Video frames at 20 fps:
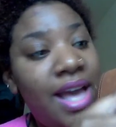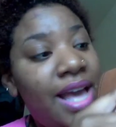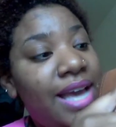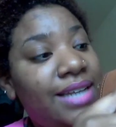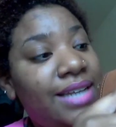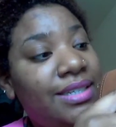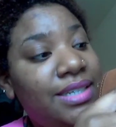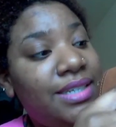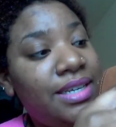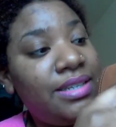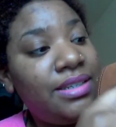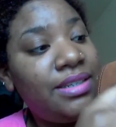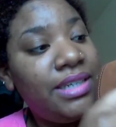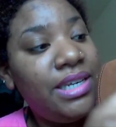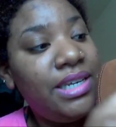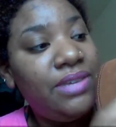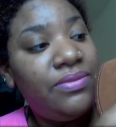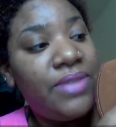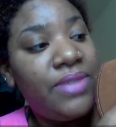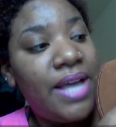It did
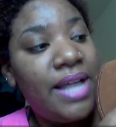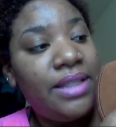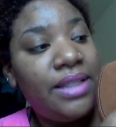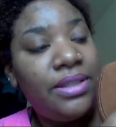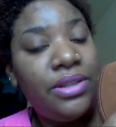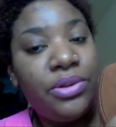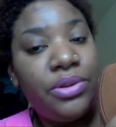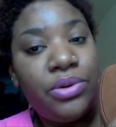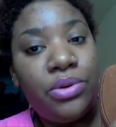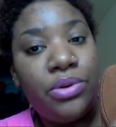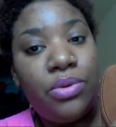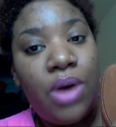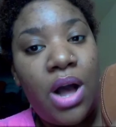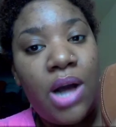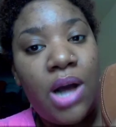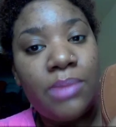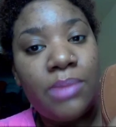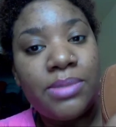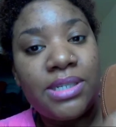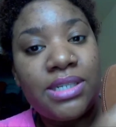leave that little
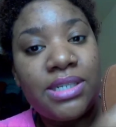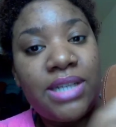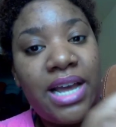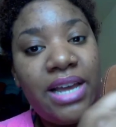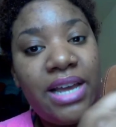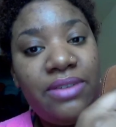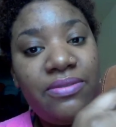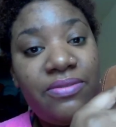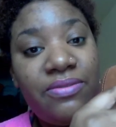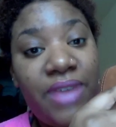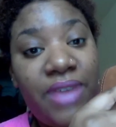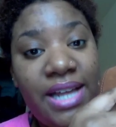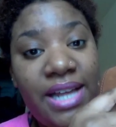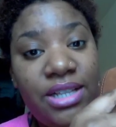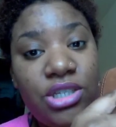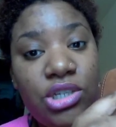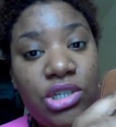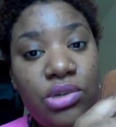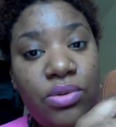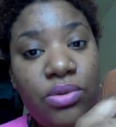slight
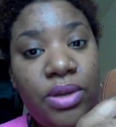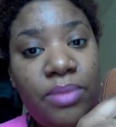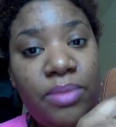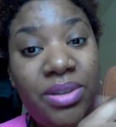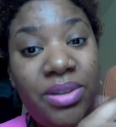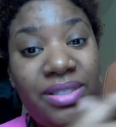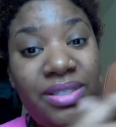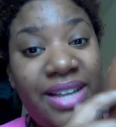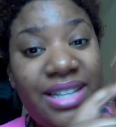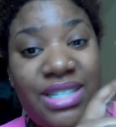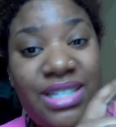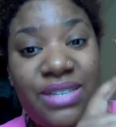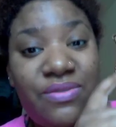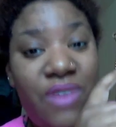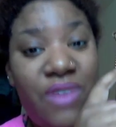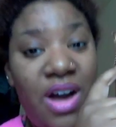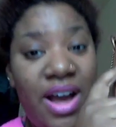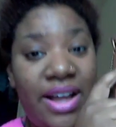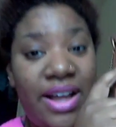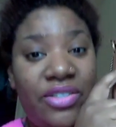fade to it, but that's
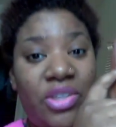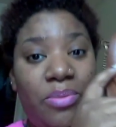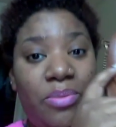fine.